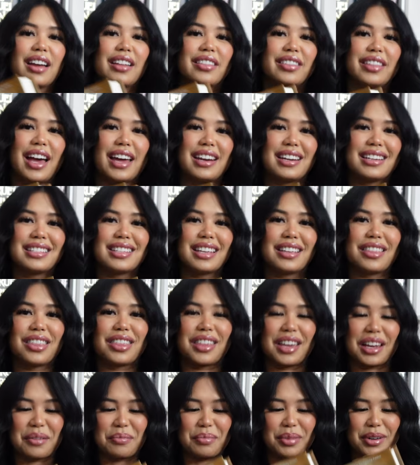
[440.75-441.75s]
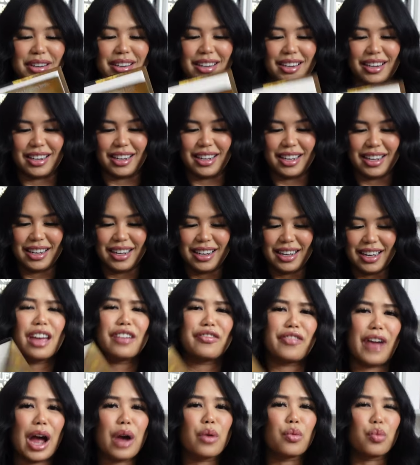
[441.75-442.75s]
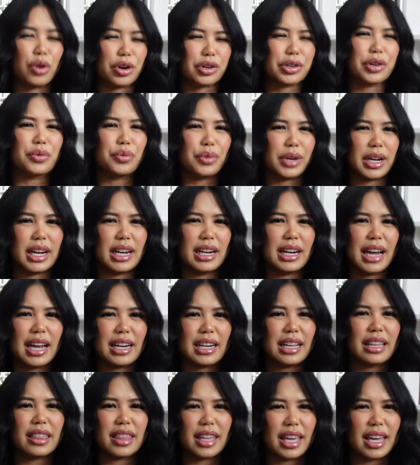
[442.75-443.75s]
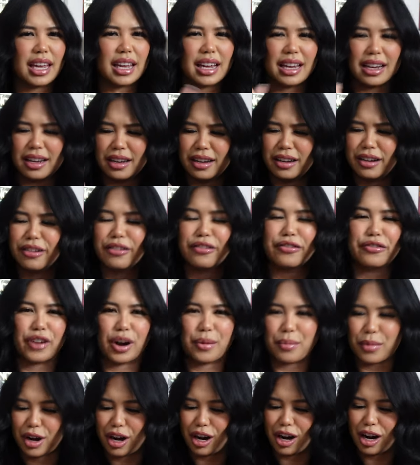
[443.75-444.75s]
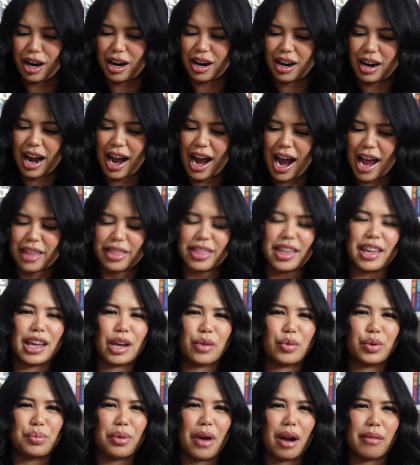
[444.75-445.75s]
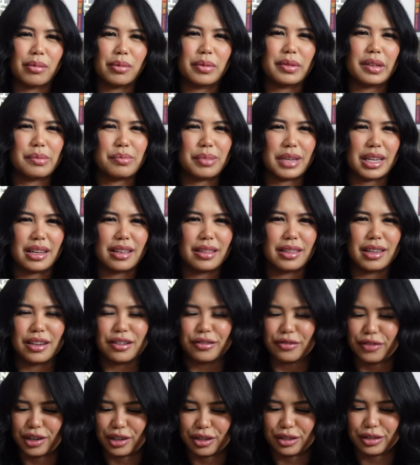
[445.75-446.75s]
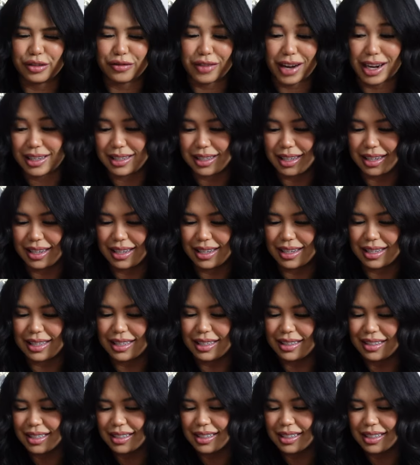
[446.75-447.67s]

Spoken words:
That is a thick book. If I were to read anything from her, I think it would probably be The Infernal Devices,